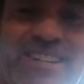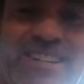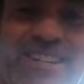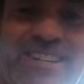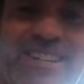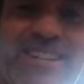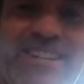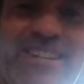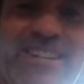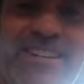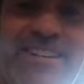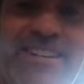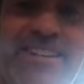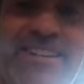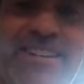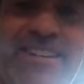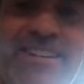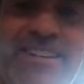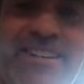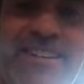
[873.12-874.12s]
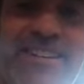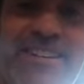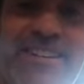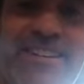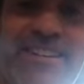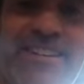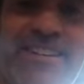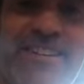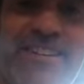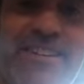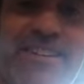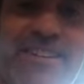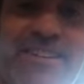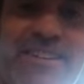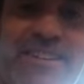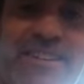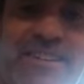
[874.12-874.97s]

[no speech]